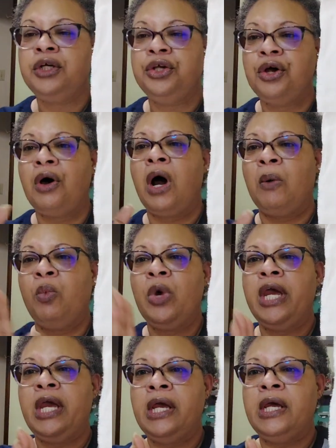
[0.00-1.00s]
you know, I
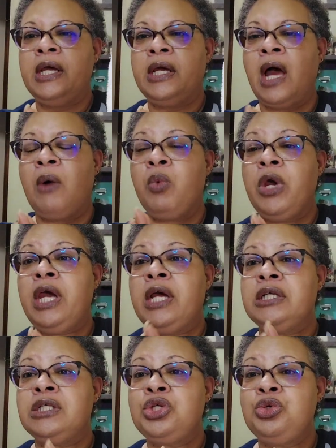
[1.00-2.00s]
went in, I went
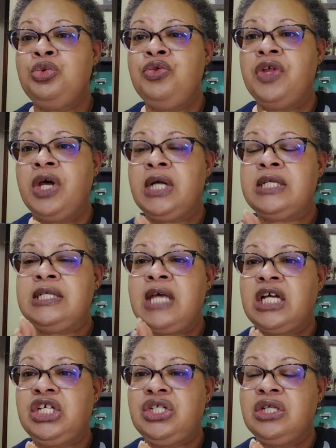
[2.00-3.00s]
into the
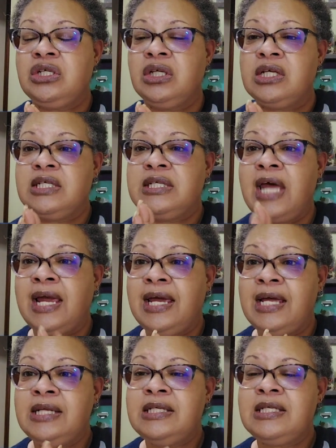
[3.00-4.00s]
section, the
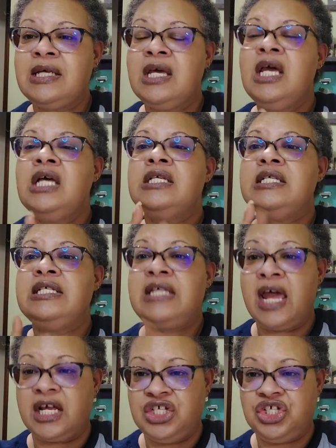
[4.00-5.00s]
second
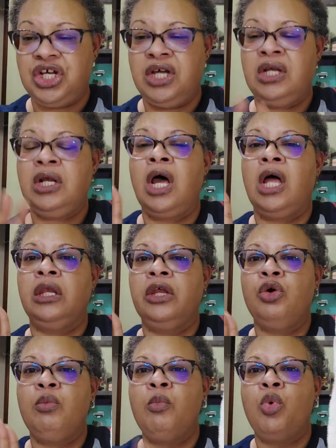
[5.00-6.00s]
section a
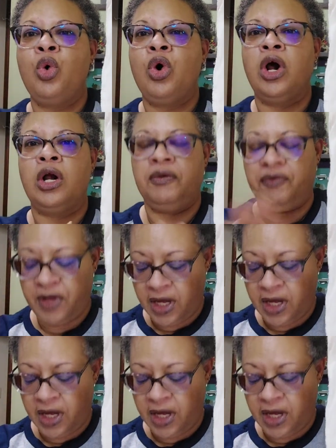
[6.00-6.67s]
little more